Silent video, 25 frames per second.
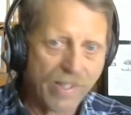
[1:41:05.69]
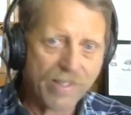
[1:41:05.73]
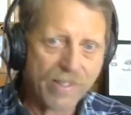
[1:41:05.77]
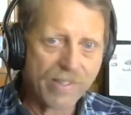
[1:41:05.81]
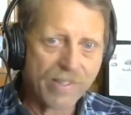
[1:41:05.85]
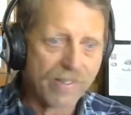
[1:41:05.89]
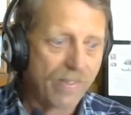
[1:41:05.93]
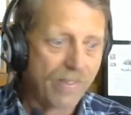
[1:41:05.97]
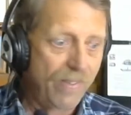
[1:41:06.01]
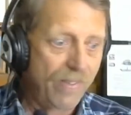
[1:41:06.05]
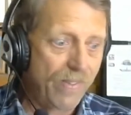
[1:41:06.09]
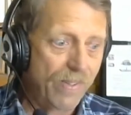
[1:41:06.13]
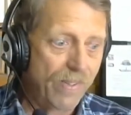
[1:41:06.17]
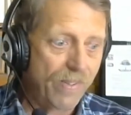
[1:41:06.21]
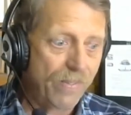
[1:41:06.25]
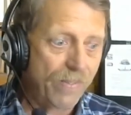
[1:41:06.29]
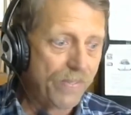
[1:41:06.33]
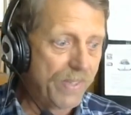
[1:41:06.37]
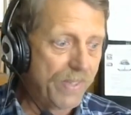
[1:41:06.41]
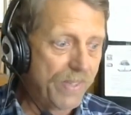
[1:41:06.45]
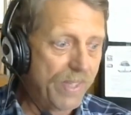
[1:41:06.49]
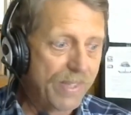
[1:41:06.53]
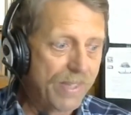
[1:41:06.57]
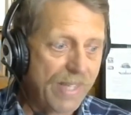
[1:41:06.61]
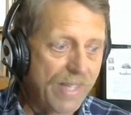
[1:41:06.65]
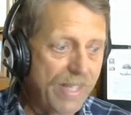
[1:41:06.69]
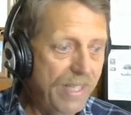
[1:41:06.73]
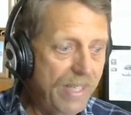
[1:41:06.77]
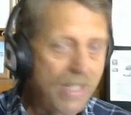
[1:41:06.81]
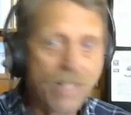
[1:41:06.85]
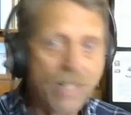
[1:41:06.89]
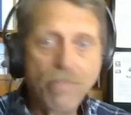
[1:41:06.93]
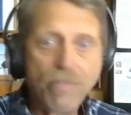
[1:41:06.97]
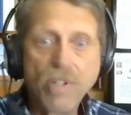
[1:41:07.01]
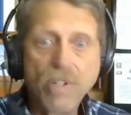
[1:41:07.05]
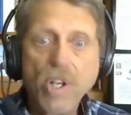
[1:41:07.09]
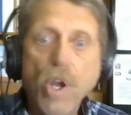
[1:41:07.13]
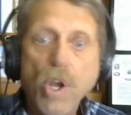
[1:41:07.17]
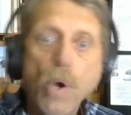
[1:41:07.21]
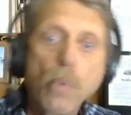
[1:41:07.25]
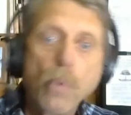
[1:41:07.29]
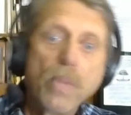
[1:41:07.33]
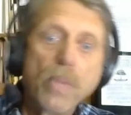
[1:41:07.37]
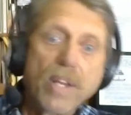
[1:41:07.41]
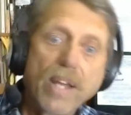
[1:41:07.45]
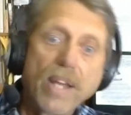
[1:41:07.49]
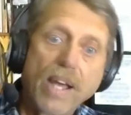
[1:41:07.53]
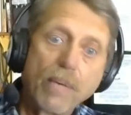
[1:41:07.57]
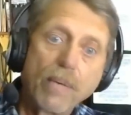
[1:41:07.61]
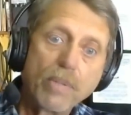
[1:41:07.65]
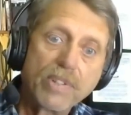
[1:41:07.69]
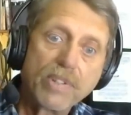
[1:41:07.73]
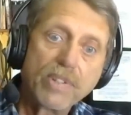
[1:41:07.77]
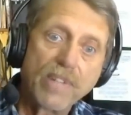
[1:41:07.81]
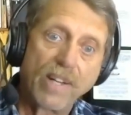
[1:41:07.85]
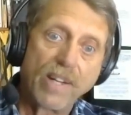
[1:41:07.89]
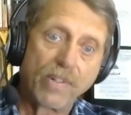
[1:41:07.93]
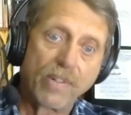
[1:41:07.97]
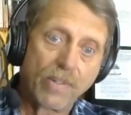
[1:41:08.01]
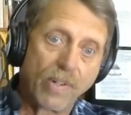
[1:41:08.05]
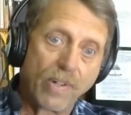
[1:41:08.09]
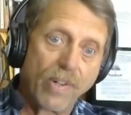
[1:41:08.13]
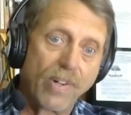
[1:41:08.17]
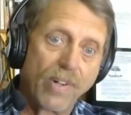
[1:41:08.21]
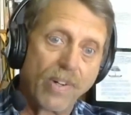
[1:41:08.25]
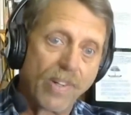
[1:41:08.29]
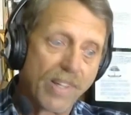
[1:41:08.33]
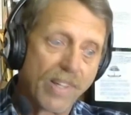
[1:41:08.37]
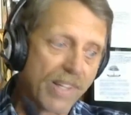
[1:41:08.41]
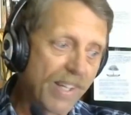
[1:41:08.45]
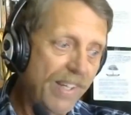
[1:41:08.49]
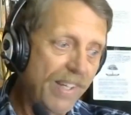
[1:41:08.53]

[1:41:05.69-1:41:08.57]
They didn't even know the guy was alcoholic,